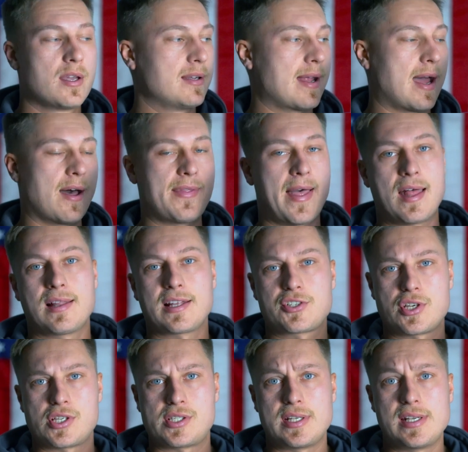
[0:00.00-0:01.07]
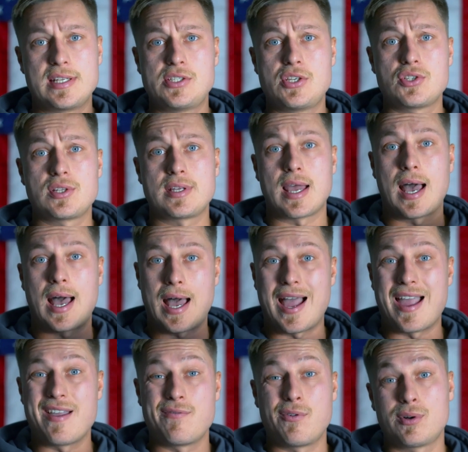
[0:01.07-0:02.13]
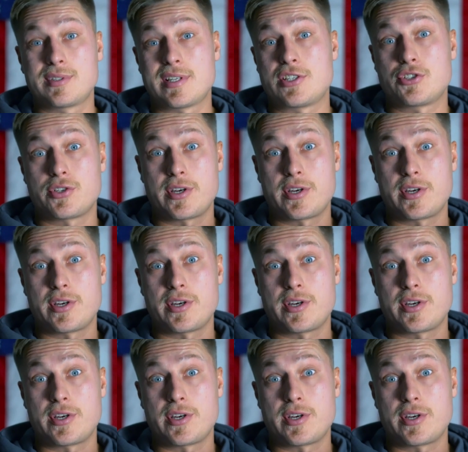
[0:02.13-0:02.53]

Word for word: Now, that electricity is usually high voltage